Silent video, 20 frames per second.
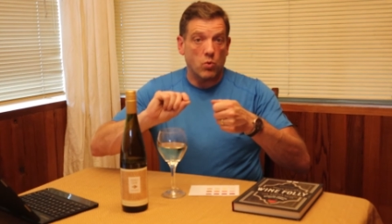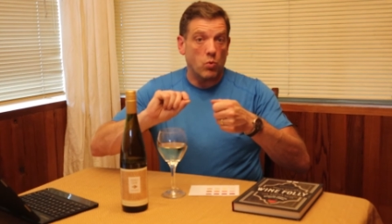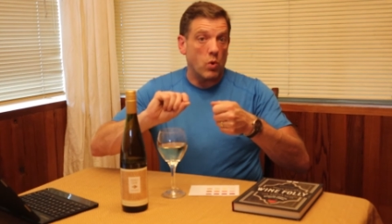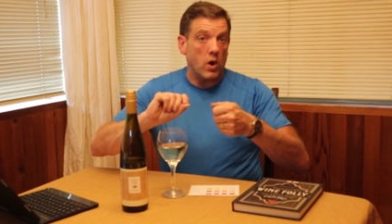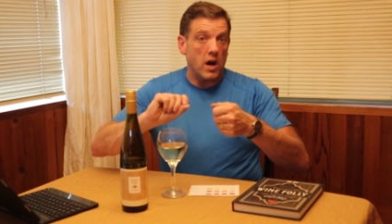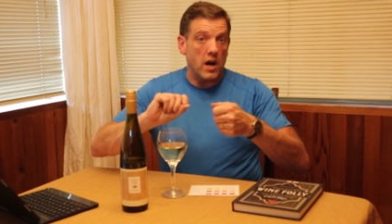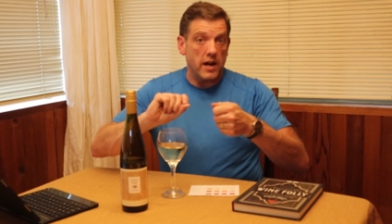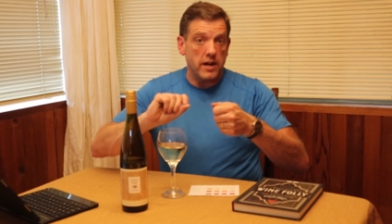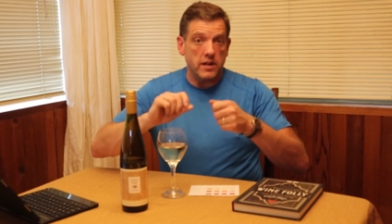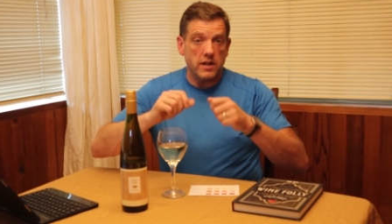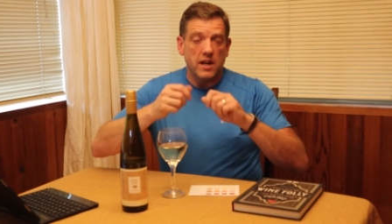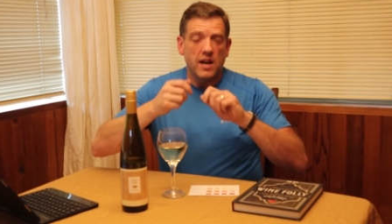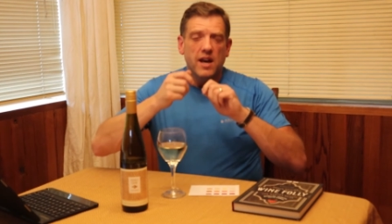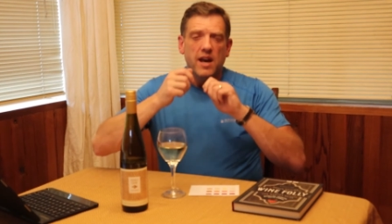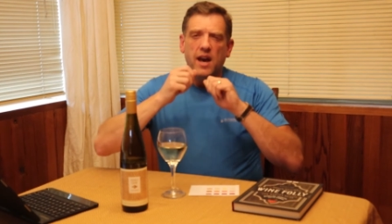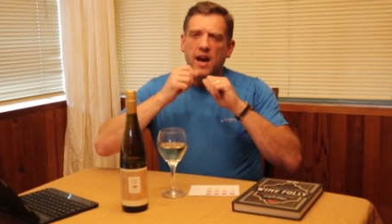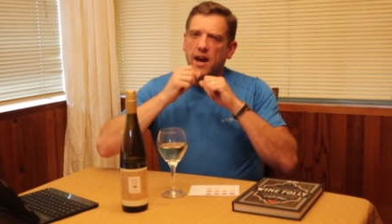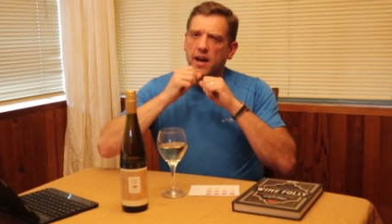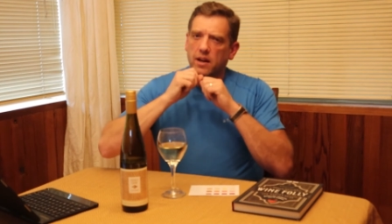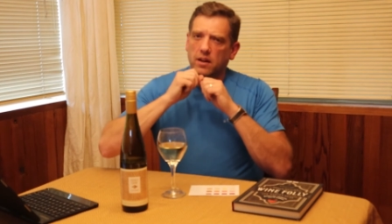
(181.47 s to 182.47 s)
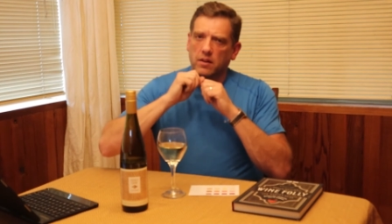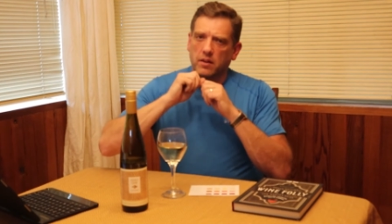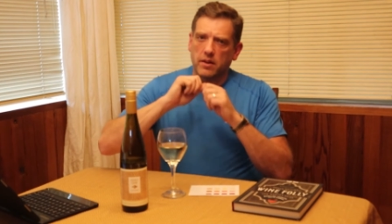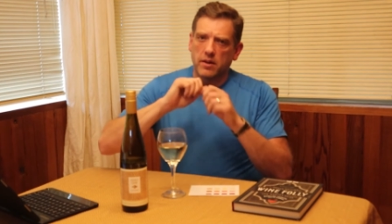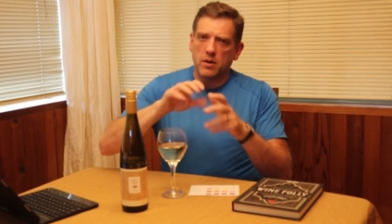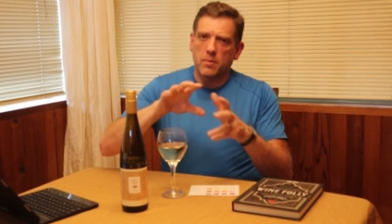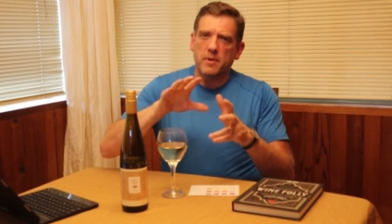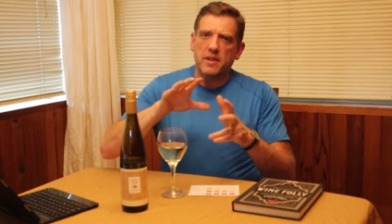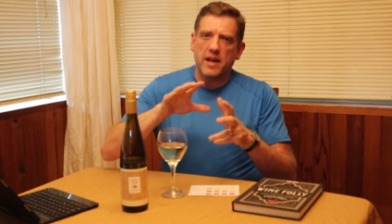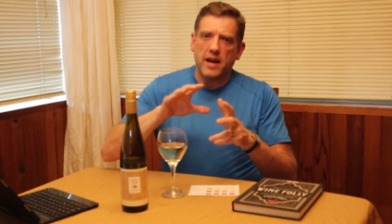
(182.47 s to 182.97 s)
rind, and a
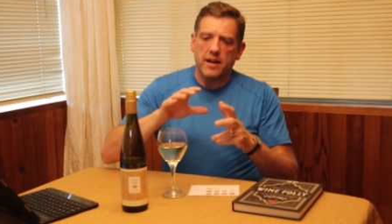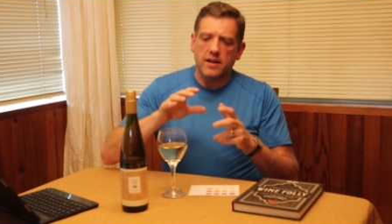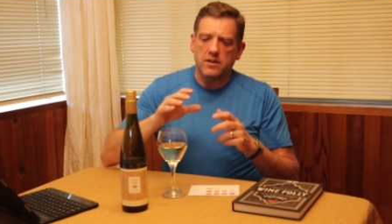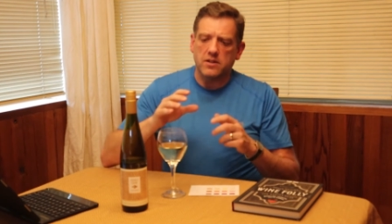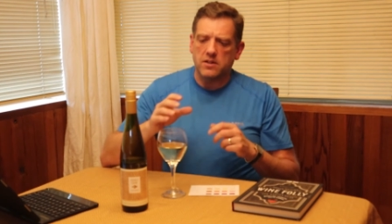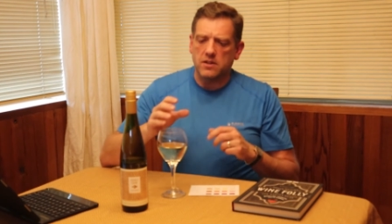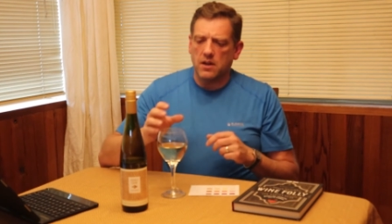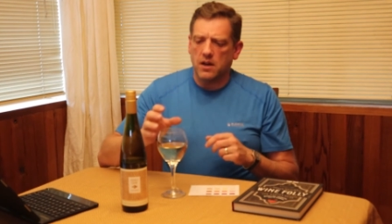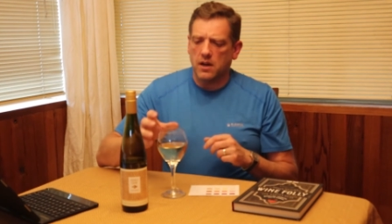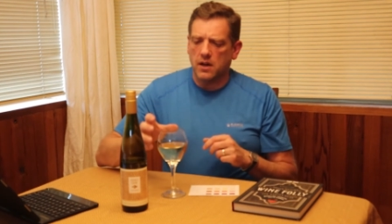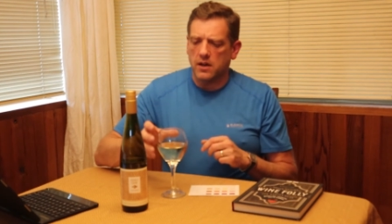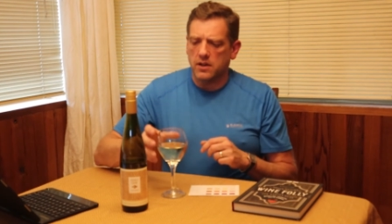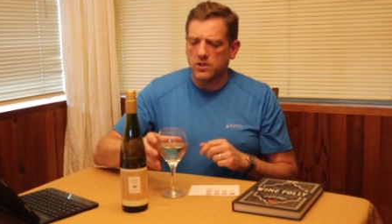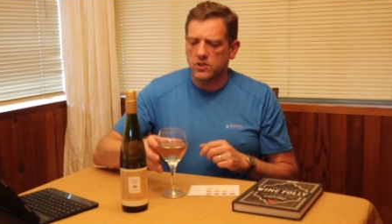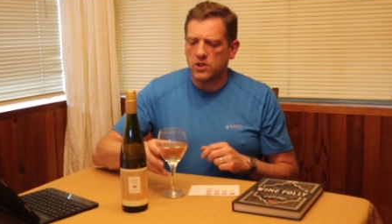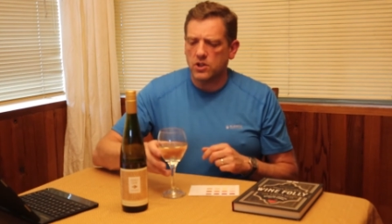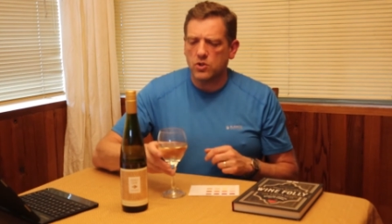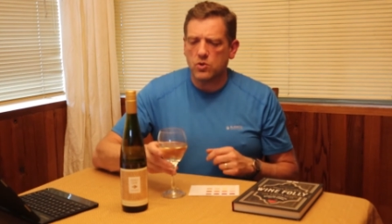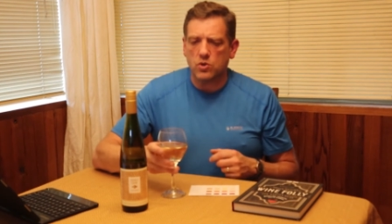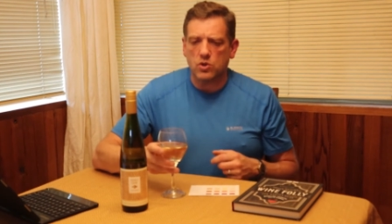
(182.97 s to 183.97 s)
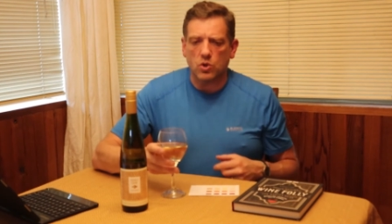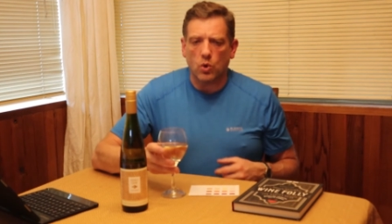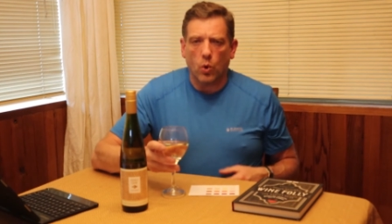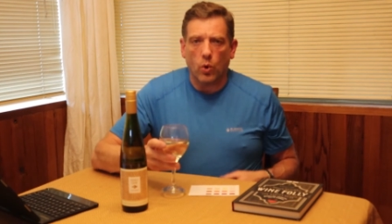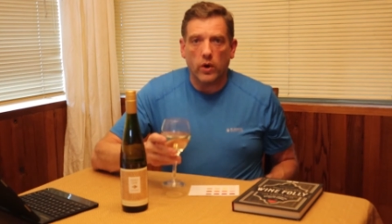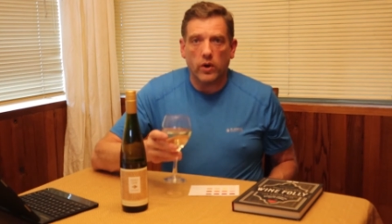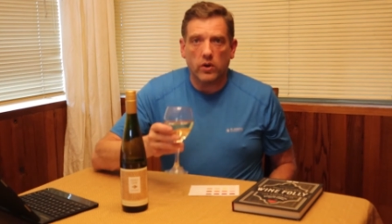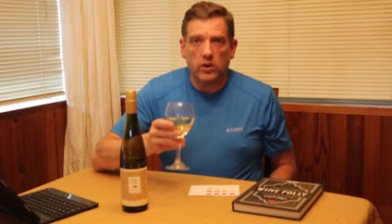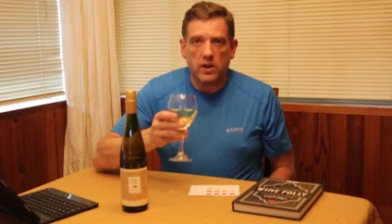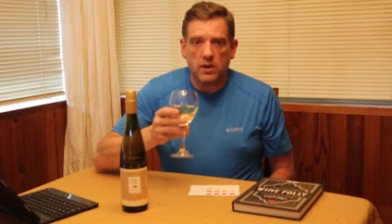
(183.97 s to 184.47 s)
little bit of that citrus
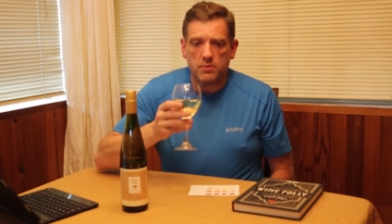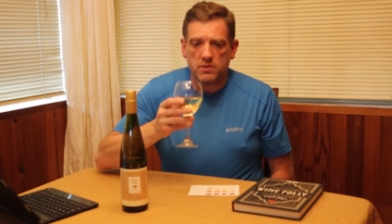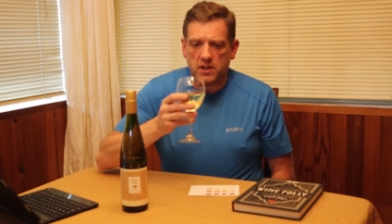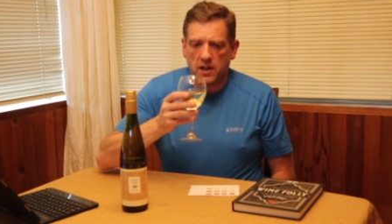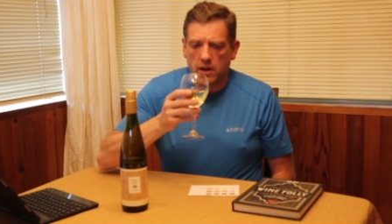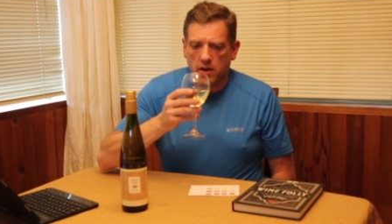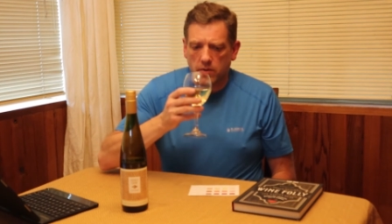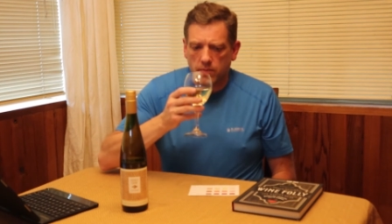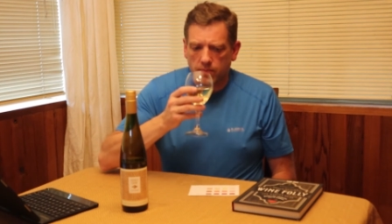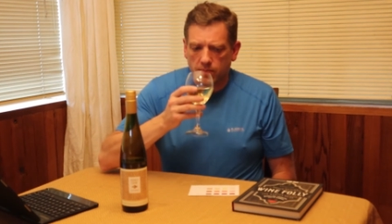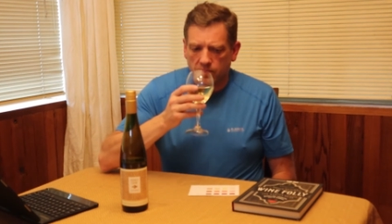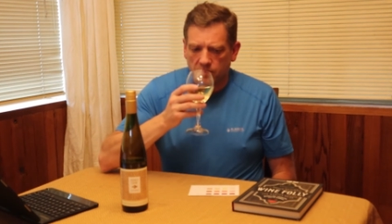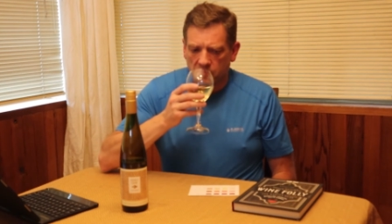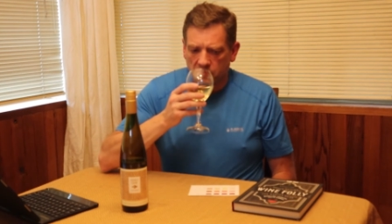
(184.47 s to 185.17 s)
oil comes out.